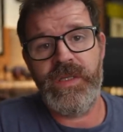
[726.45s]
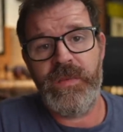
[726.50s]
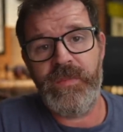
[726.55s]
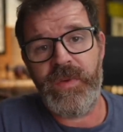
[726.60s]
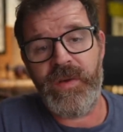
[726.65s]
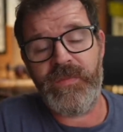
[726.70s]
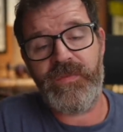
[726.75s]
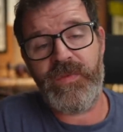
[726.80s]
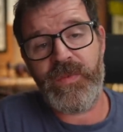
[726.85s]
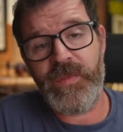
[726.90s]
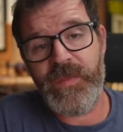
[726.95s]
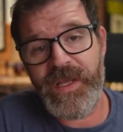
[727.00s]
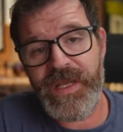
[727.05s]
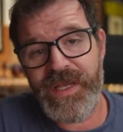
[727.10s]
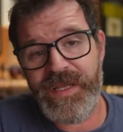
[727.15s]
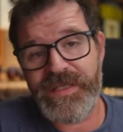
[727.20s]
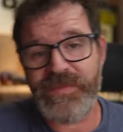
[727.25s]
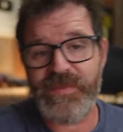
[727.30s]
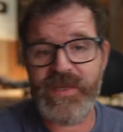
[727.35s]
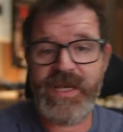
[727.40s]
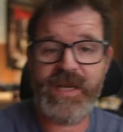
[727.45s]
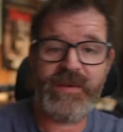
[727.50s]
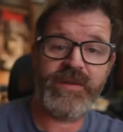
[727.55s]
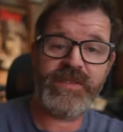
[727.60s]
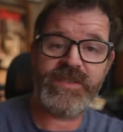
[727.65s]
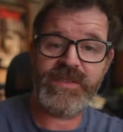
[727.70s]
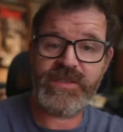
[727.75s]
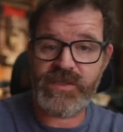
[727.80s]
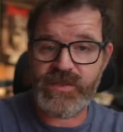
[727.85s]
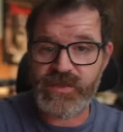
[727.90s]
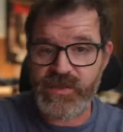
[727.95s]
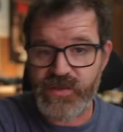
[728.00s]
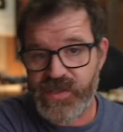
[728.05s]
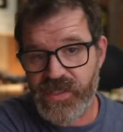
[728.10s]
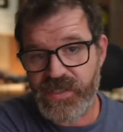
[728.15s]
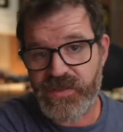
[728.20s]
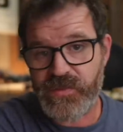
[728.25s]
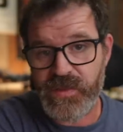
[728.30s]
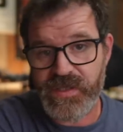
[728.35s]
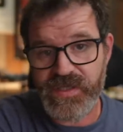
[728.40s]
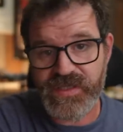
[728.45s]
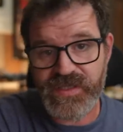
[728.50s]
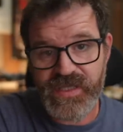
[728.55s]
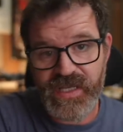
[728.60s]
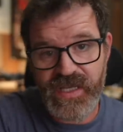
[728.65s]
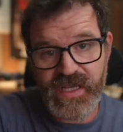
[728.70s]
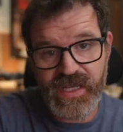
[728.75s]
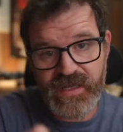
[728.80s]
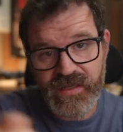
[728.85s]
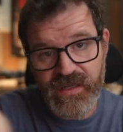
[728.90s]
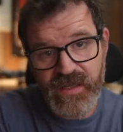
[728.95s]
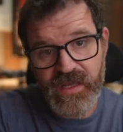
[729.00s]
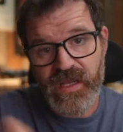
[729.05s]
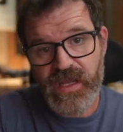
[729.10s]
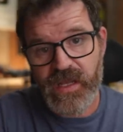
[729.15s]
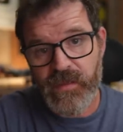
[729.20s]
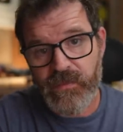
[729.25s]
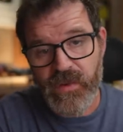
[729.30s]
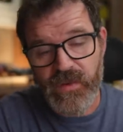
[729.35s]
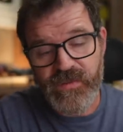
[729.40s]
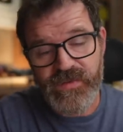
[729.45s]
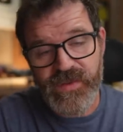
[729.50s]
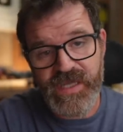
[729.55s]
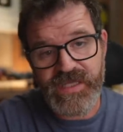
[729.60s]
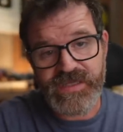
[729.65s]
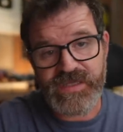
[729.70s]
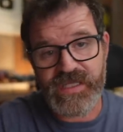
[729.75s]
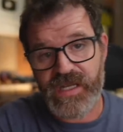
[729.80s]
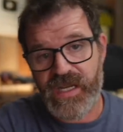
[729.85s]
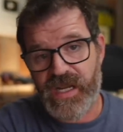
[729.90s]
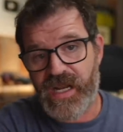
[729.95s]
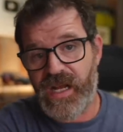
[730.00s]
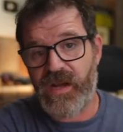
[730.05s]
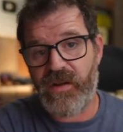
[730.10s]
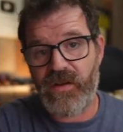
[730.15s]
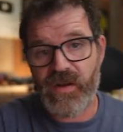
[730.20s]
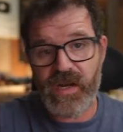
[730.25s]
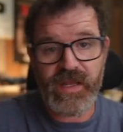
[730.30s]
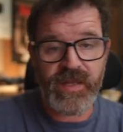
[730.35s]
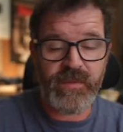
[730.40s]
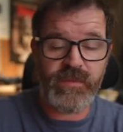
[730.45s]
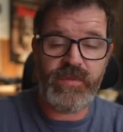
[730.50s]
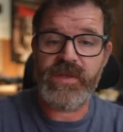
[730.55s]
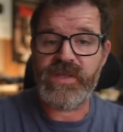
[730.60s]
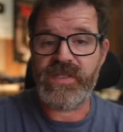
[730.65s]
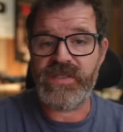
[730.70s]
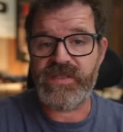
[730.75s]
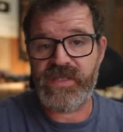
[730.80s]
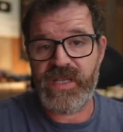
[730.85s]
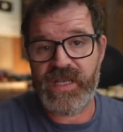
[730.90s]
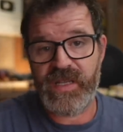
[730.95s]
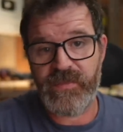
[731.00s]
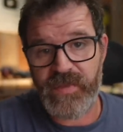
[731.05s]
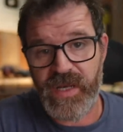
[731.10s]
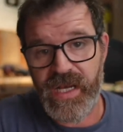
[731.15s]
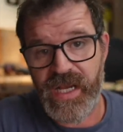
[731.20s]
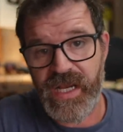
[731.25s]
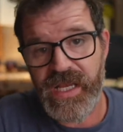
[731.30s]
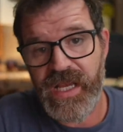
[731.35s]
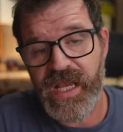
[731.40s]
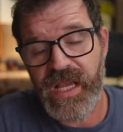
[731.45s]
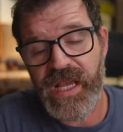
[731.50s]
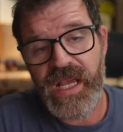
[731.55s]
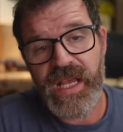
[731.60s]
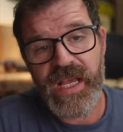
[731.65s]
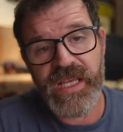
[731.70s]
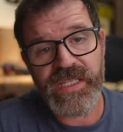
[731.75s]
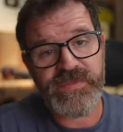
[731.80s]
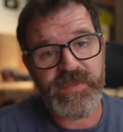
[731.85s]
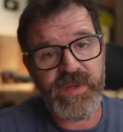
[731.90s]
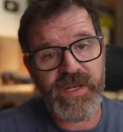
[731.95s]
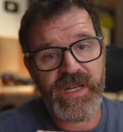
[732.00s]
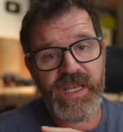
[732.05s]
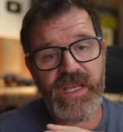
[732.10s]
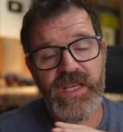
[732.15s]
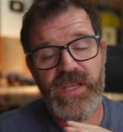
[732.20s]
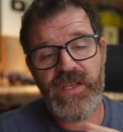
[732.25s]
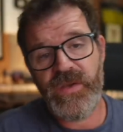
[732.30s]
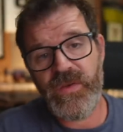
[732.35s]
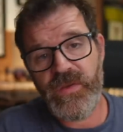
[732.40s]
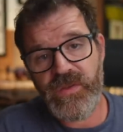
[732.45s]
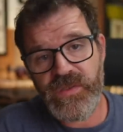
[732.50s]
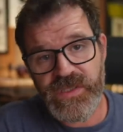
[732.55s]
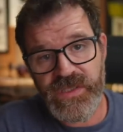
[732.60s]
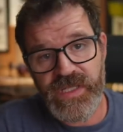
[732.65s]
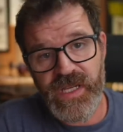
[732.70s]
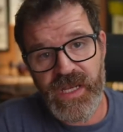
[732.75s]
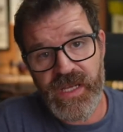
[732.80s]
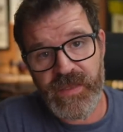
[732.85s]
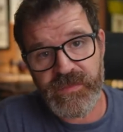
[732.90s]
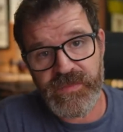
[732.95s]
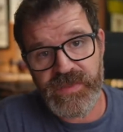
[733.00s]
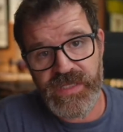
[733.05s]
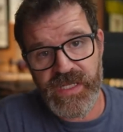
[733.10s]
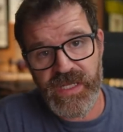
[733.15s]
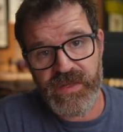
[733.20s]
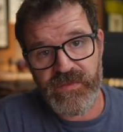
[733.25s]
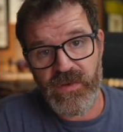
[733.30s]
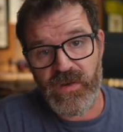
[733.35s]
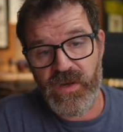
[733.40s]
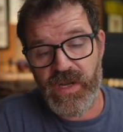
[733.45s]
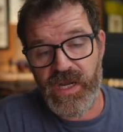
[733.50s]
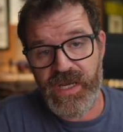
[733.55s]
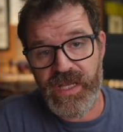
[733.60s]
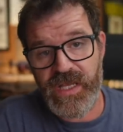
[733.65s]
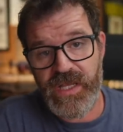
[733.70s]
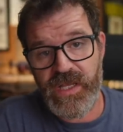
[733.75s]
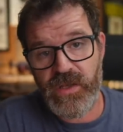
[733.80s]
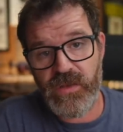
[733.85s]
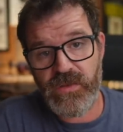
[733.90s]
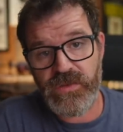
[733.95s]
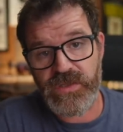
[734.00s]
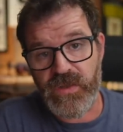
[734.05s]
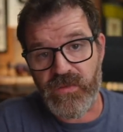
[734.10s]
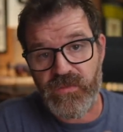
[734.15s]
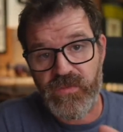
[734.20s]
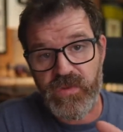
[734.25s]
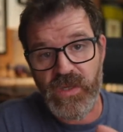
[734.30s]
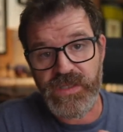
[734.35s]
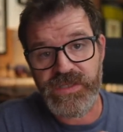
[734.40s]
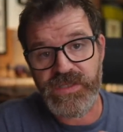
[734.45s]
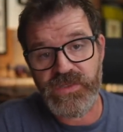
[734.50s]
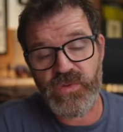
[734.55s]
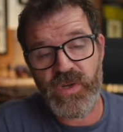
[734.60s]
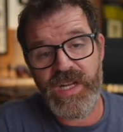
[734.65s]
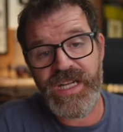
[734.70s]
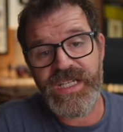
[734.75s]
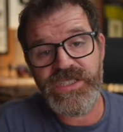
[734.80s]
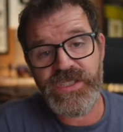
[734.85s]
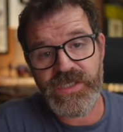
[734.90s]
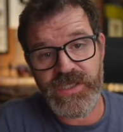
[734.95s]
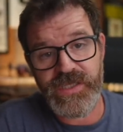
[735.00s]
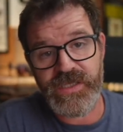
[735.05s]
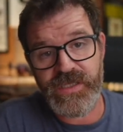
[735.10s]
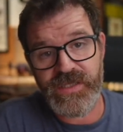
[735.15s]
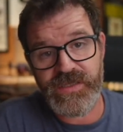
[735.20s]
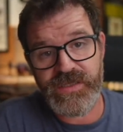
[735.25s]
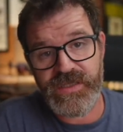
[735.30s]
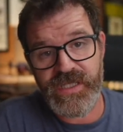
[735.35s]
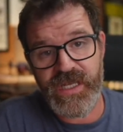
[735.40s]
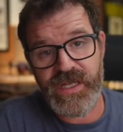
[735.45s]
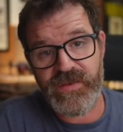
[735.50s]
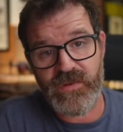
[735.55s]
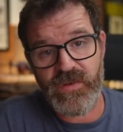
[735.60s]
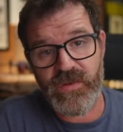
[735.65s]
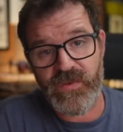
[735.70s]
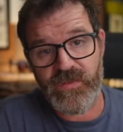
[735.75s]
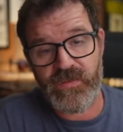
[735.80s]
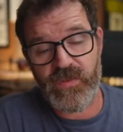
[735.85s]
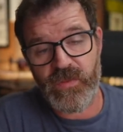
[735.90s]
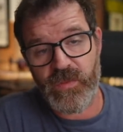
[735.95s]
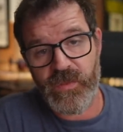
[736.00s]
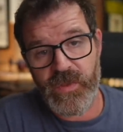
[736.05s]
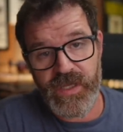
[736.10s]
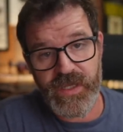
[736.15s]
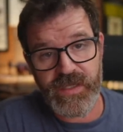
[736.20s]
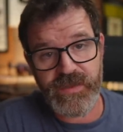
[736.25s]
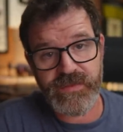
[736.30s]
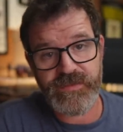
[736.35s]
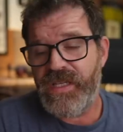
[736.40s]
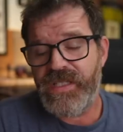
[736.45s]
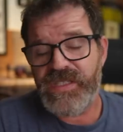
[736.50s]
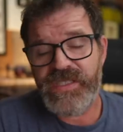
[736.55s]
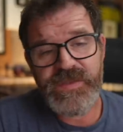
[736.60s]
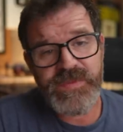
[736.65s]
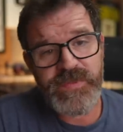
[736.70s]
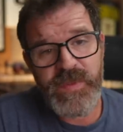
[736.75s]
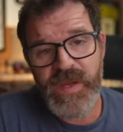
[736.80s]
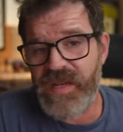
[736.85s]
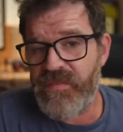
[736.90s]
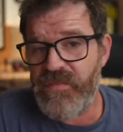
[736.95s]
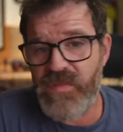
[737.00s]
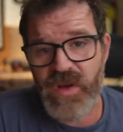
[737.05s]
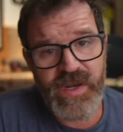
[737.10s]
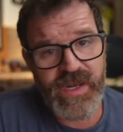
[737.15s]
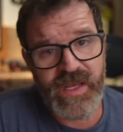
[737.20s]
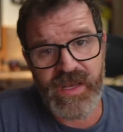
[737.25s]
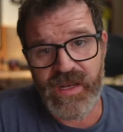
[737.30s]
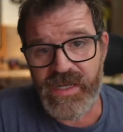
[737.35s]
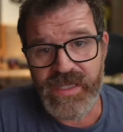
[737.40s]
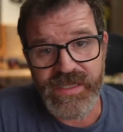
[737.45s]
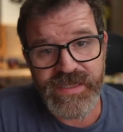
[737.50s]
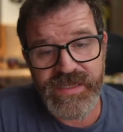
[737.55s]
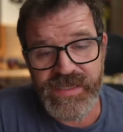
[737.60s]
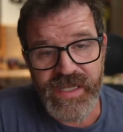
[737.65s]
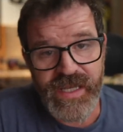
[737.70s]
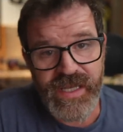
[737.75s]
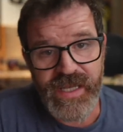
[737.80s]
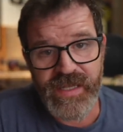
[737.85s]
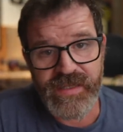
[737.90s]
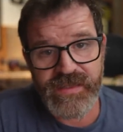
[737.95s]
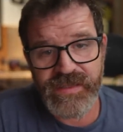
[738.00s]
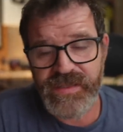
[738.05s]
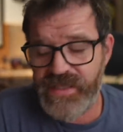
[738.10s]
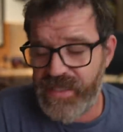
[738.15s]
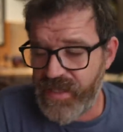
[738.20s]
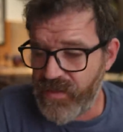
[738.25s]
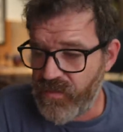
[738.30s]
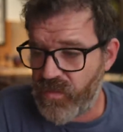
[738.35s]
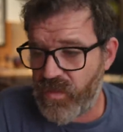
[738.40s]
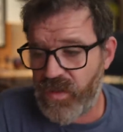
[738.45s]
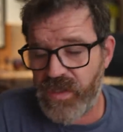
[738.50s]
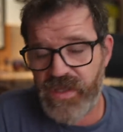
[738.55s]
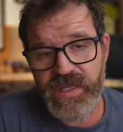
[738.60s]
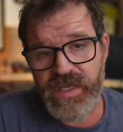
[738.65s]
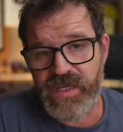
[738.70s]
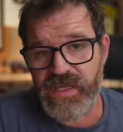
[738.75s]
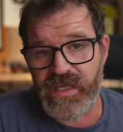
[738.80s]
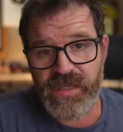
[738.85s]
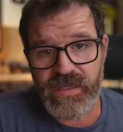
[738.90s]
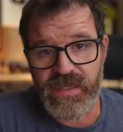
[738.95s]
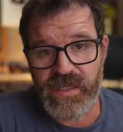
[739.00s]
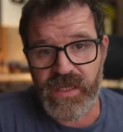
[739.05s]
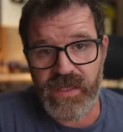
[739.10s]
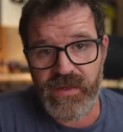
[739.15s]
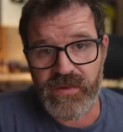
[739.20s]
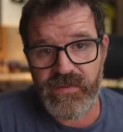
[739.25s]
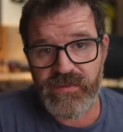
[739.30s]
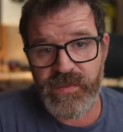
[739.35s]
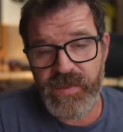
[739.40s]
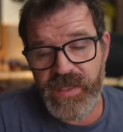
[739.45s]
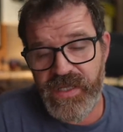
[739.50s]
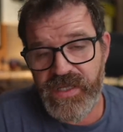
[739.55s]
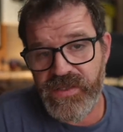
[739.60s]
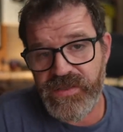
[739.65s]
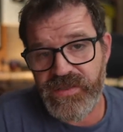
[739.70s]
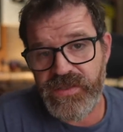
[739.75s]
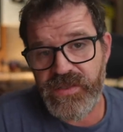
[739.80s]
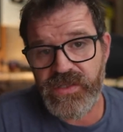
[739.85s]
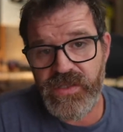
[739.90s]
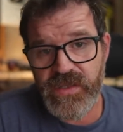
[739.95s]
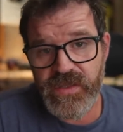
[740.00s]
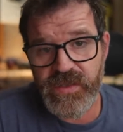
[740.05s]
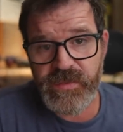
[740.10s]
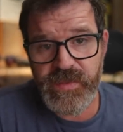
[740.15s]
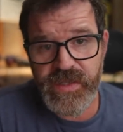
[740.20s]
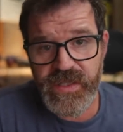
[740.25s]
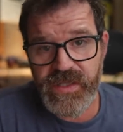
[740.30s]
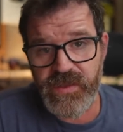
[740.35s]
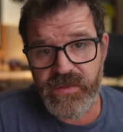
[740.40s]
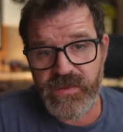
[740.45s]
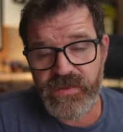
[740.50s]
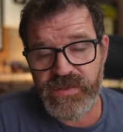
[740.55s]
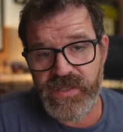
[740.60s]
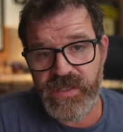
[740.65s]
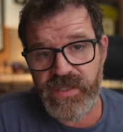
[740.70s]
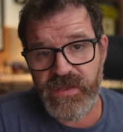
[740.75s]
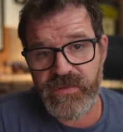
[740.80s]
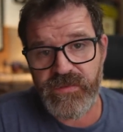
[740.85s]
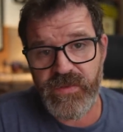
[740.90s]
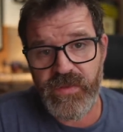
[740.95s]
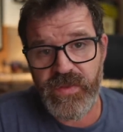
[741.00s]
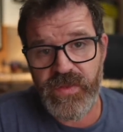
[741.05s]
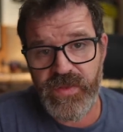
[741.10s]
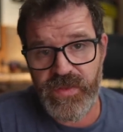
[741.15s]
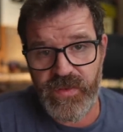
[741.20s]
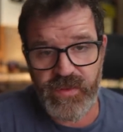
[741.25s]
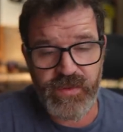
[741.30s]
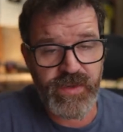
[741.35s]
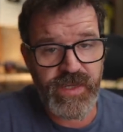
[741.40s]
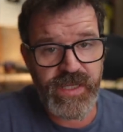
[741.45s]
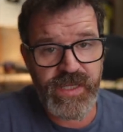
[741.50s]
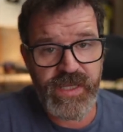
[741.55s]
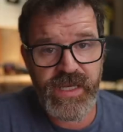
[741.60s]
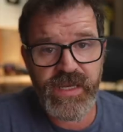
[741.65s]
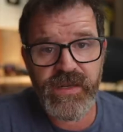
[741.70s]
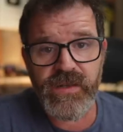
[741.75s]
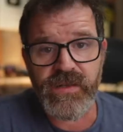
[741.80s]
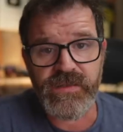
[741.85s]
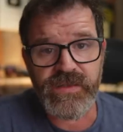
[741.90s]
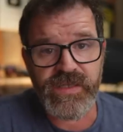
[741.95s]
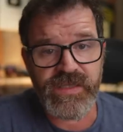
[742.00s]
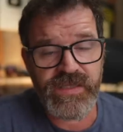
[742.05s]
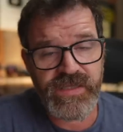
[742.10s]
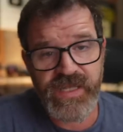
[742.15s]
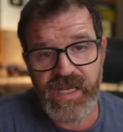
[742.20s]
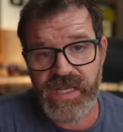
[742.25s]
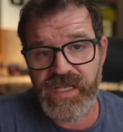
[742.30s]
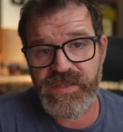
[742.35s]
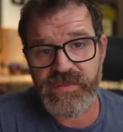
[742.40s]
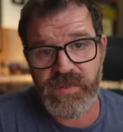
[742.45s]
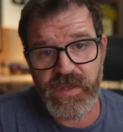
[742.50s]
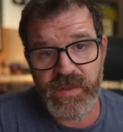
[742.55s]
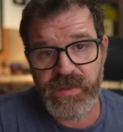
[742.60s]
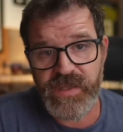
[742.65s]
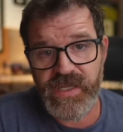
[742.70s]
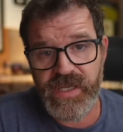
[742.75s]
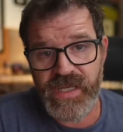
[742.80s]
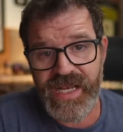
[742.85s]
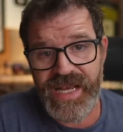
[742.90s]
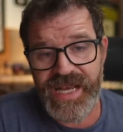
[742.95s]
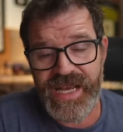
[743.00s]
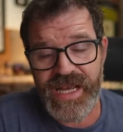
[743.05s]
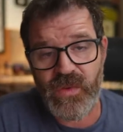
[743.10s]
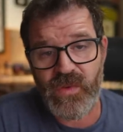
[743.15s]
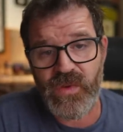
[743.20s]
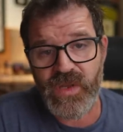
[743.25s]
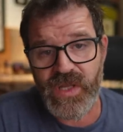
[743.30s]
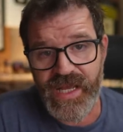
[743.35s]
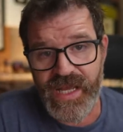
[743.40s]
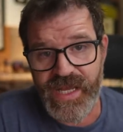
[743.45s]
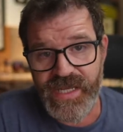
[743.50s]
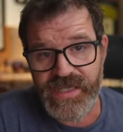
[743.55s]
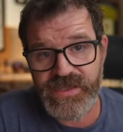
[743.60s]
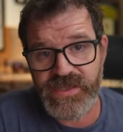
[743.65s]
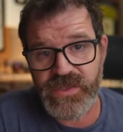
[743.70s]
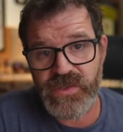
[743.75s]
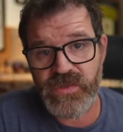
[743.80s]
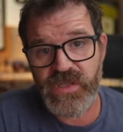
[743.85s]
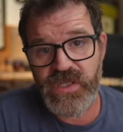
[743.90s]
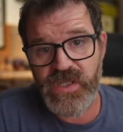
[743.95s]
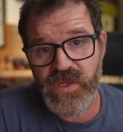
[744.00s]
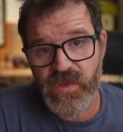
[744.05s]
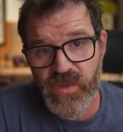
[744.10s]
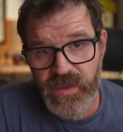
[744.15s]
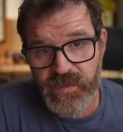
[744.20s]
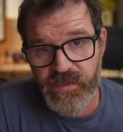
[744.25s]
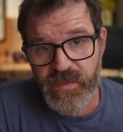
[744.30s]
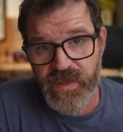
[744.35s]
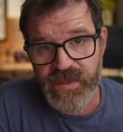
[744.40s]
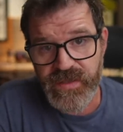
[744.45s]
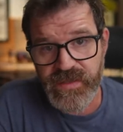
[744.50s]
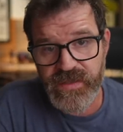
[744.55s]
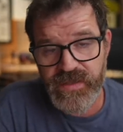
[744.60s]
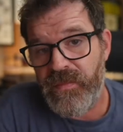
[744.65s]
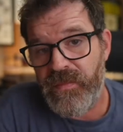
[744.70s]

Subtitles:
But for me to be able to just do this with a stand, move things in and out, and then put the stand back has been a huge time saver and a huge frustration saver for me. Spend money on a stand. Get one that you love, because you could be using it for 30 years. The stand's probably going to outlast your equipment.